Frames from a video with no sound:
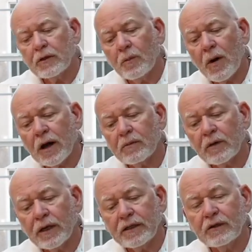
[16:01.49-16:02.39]
the bottom
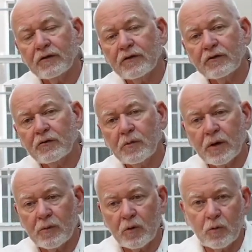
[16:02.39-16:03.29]
line is, just
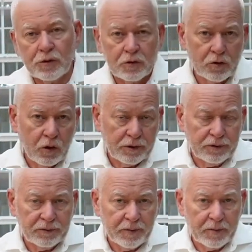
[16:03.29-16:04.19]
remember, when you're talking
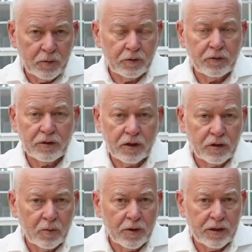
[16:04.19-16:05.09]
to these people, they're not
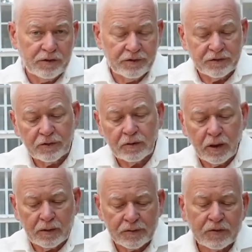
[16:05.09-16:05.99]
your buddies, and
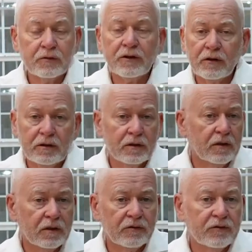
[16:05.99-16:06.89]
sometimes they'll tell you
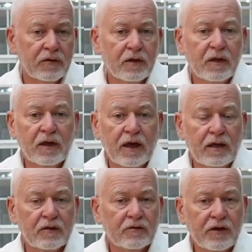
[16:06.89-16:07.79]
things,
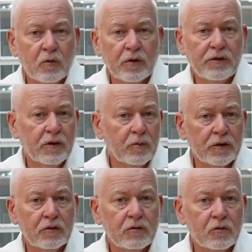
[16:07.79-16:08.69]
and they'll say one thing,
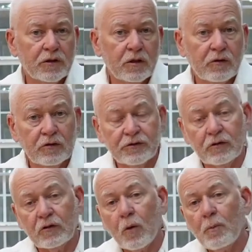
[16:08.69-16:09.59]
but they'll do another.
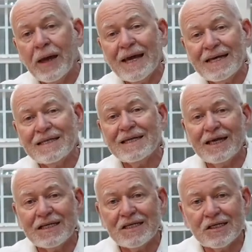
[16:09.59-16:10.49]
So don't pay
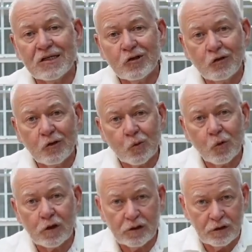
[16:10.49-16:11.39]
attention to the
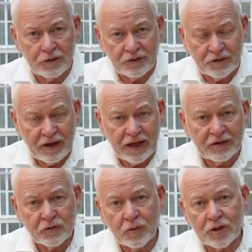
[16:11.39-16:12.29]
words
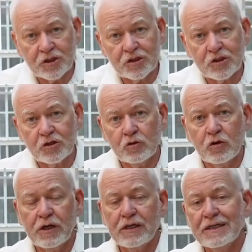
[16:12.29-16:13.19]
as much as you
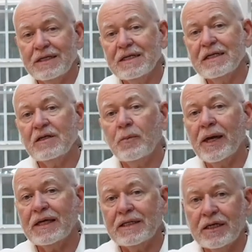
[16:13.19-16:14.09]
need to
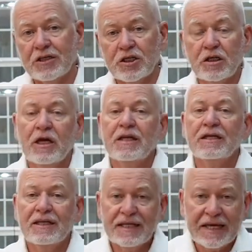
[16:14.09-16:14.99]
pay attention
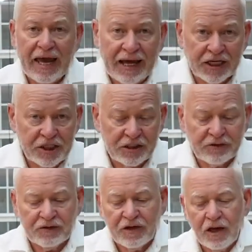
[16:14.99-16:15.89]
to the
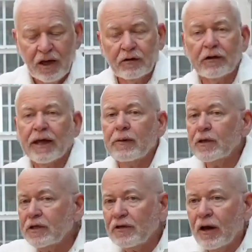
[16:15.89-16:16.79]
actions. I don't know how
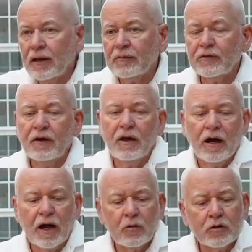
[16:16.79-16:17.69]
many times
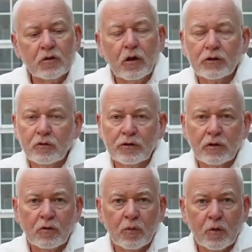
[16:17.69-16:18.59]
I would talk to
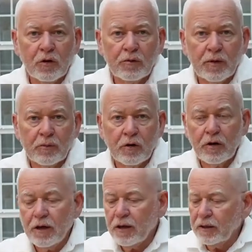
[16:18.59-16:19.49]
another board
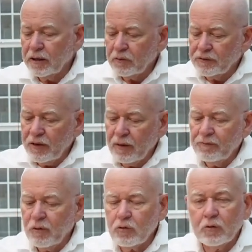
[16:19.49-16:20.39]
member, and they would say, I'm
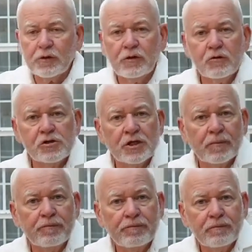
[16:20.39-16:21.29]
voting with you,
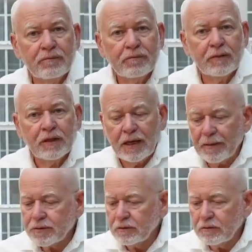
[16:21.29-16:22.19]
Jim.
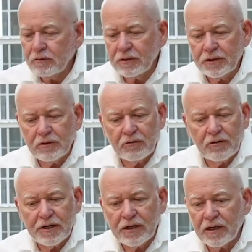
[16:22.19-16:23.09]
Absolutely, you're
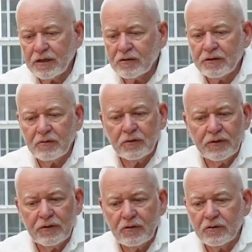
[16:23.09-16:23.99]
right, I agree
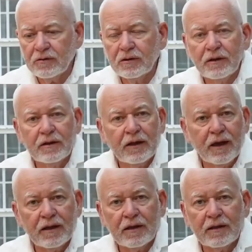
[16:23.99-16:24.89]
with you.
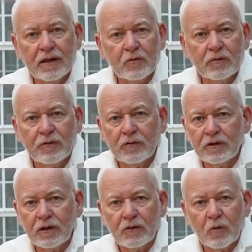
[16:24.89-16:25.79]
And then they would vote
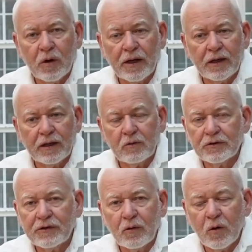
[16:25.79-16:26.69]
the other way, and I
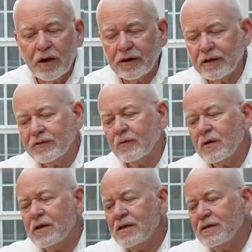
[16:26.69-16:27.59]
would say, why? And they said,
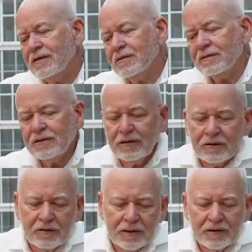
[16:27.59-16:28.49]
well, you
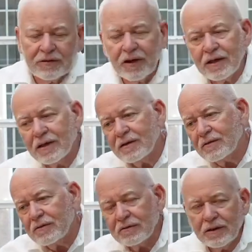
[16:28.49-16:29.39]
know, I just had
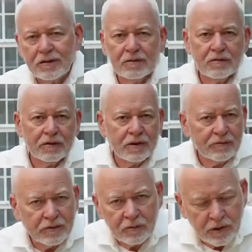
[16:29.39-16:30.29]
to, yeah,
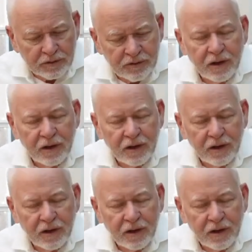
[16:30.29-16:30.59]
whatever it was.